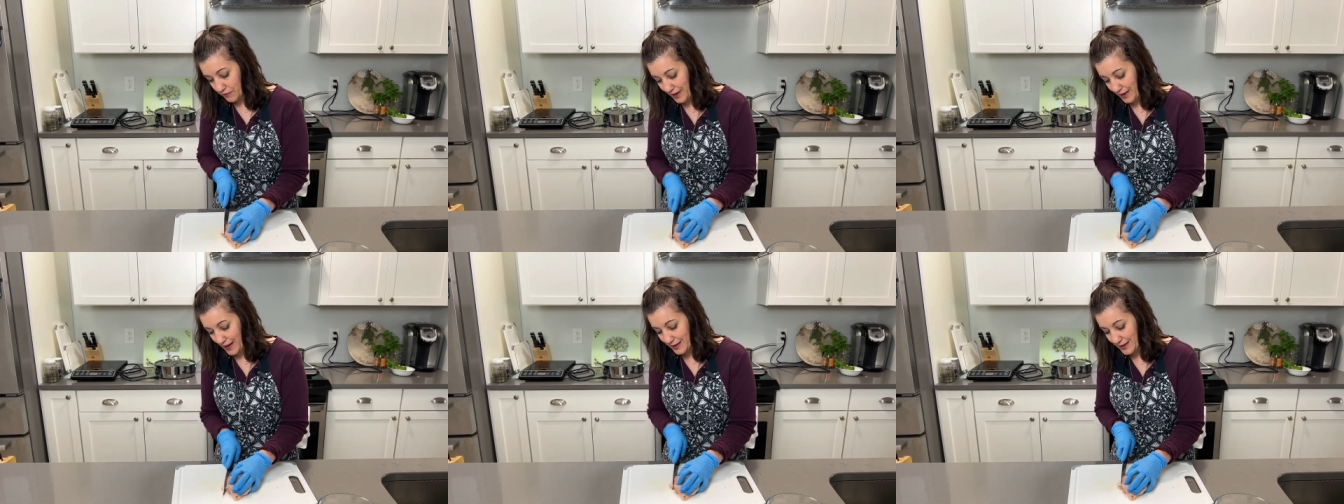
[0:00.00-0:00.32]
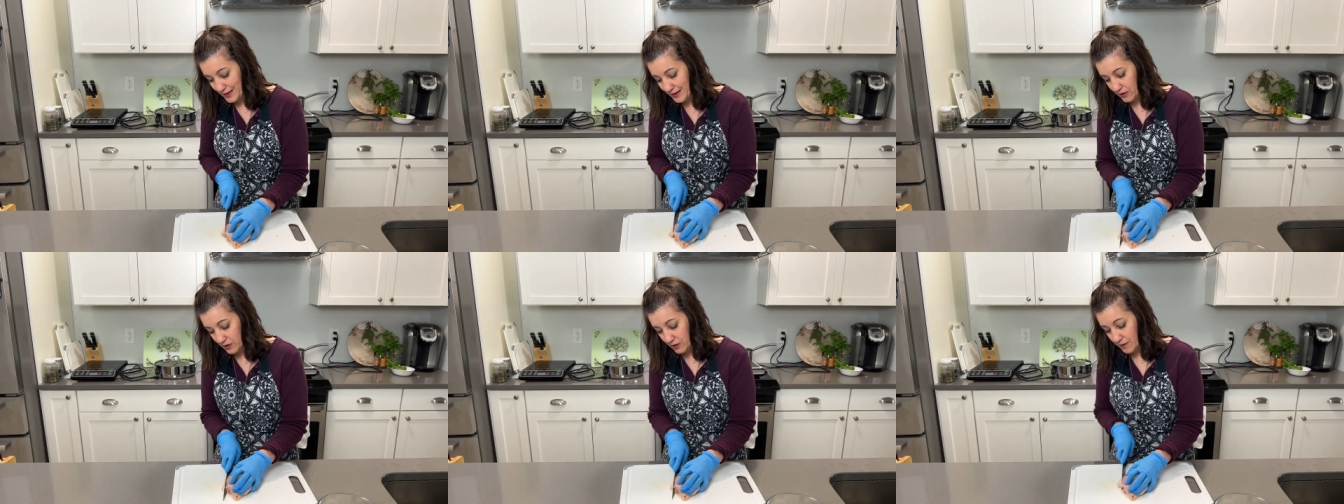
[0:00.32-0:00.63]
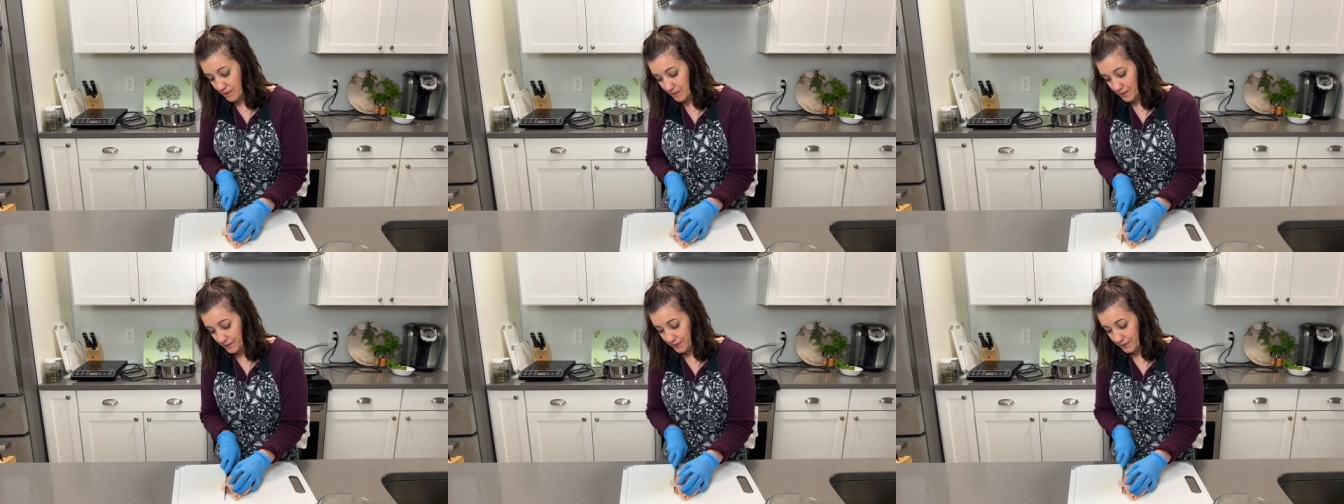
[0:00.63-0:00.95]
fat
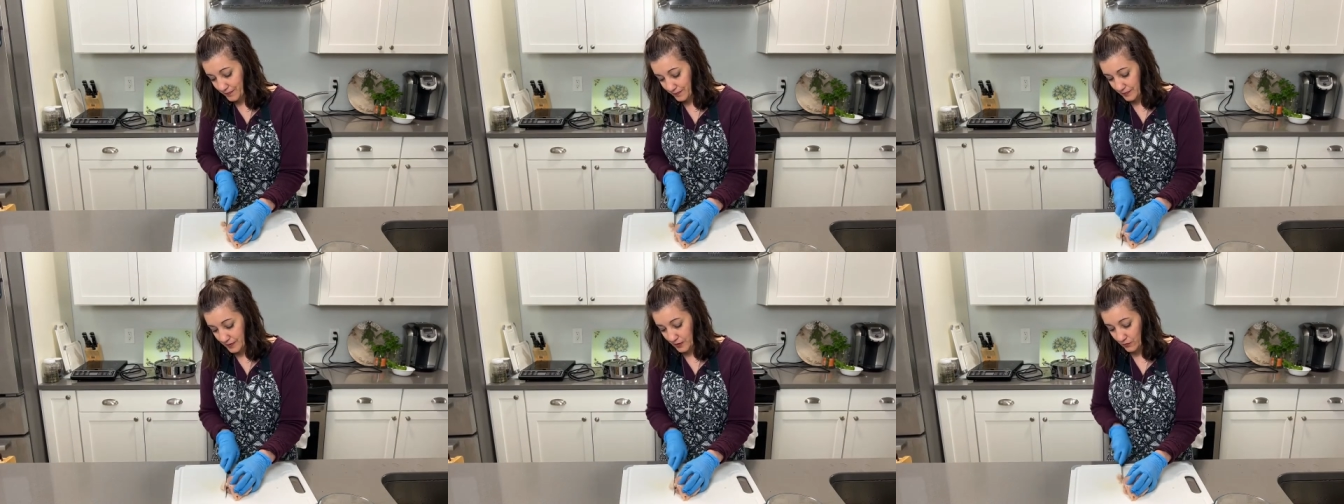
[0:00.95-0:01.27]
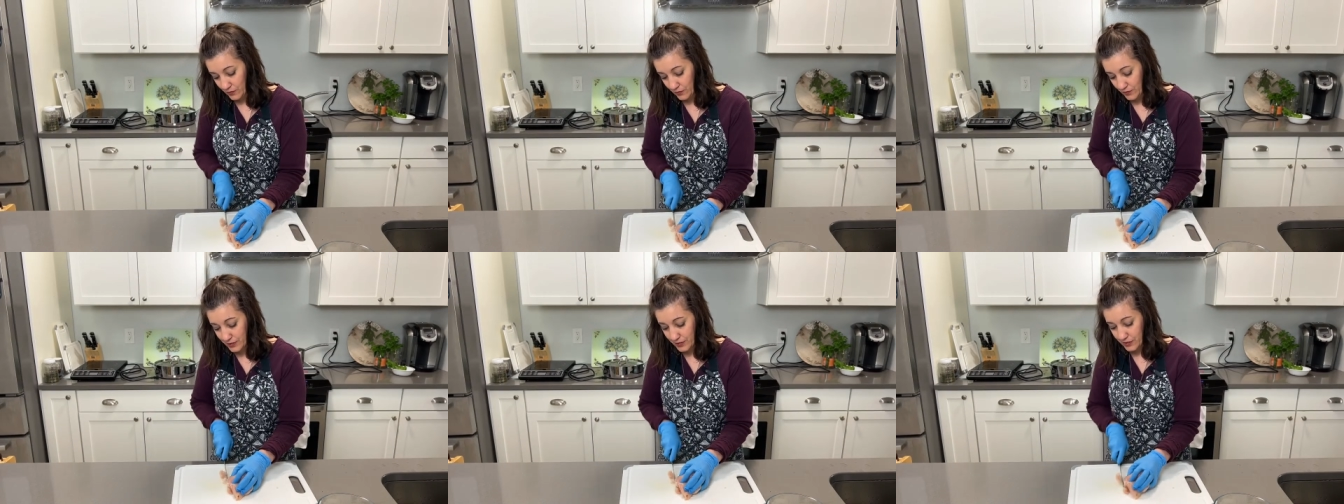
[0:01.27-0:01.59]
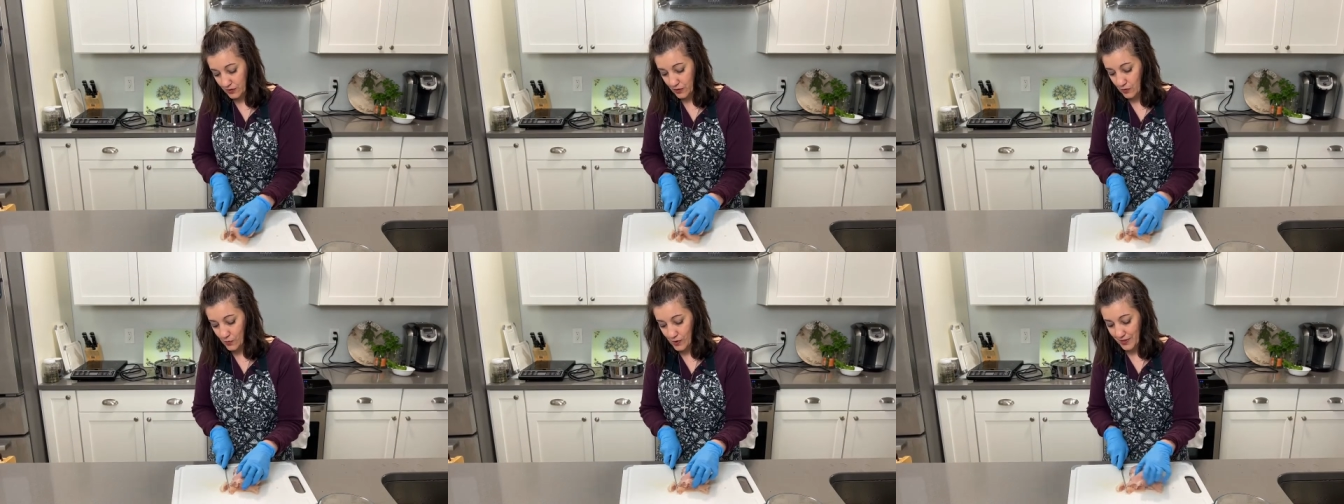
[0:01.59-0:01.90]
here. Really
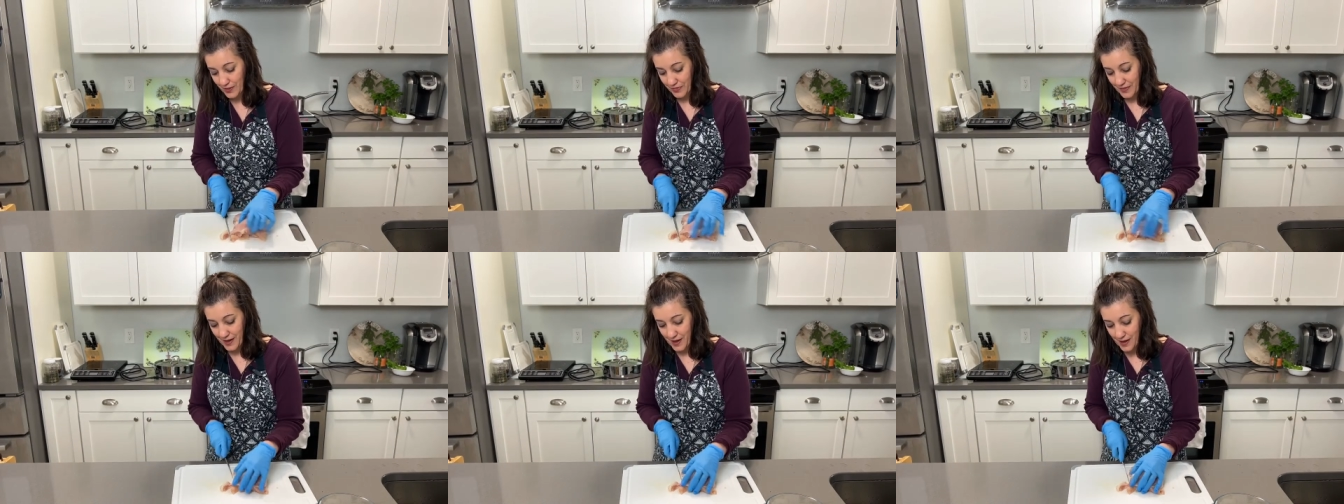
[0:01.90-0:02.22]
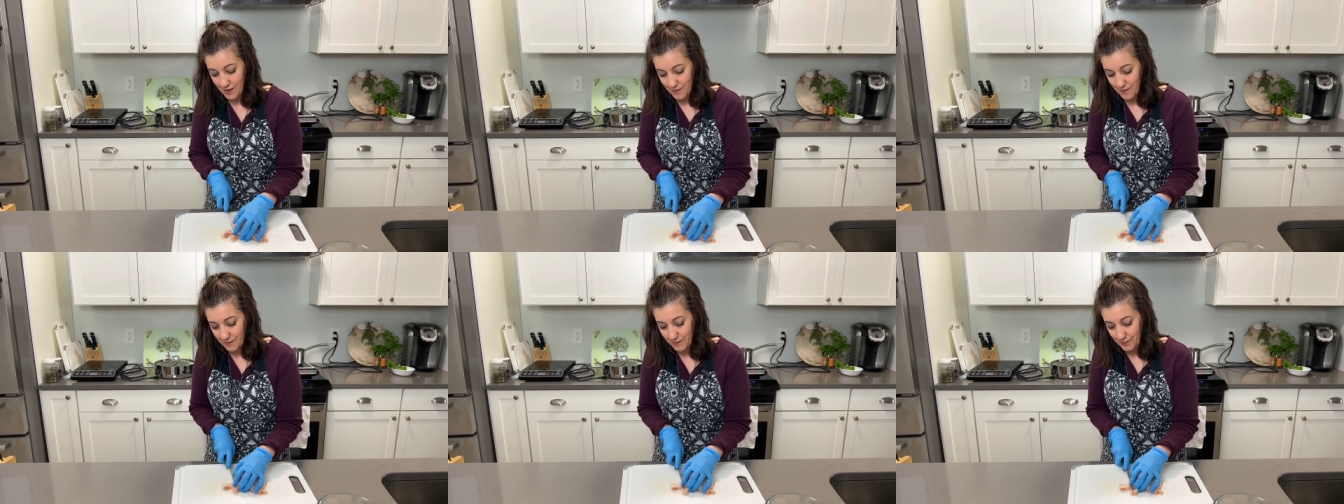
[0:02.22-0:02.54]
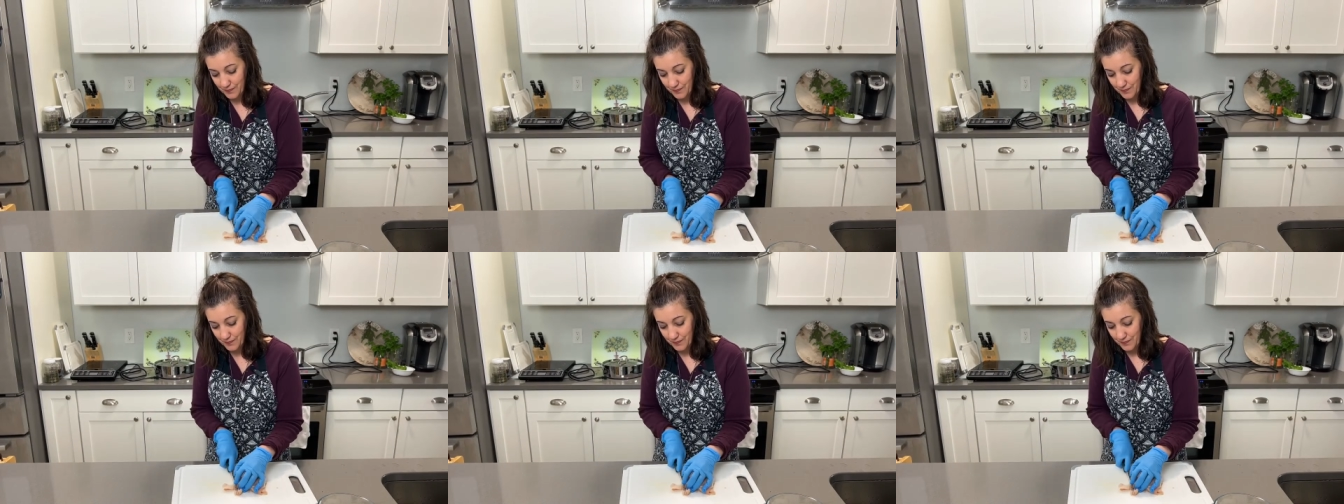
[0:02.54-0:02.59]
don't want that.